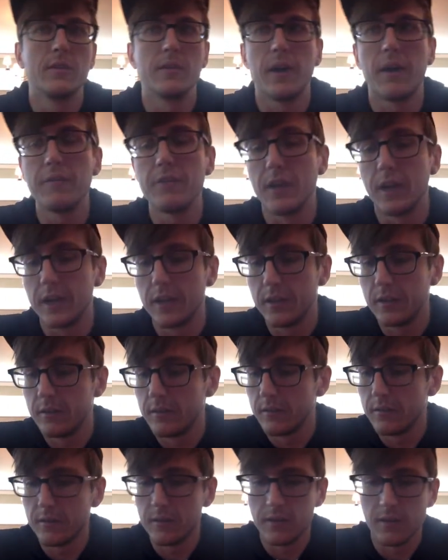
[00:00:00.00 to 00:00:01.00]
I've done it.
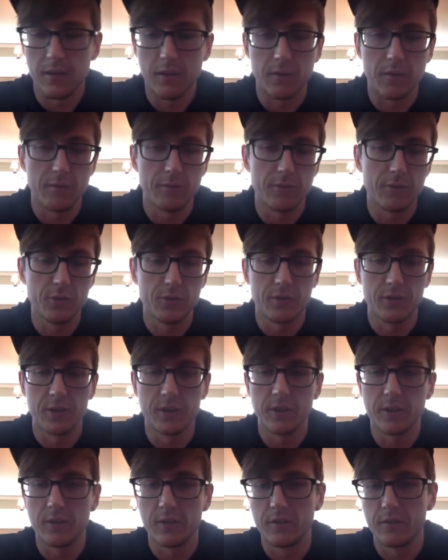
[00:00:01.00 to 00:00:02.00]
It feels
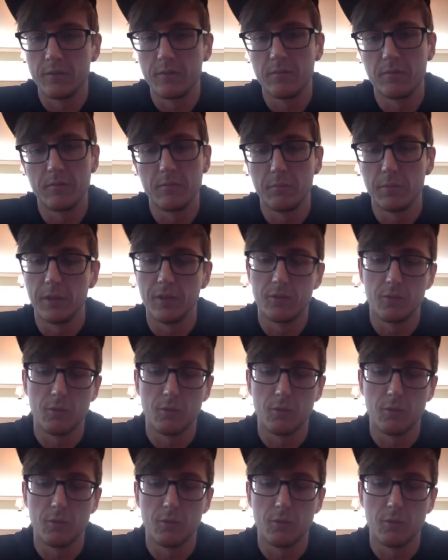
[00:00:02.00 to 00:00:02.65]
good, but it's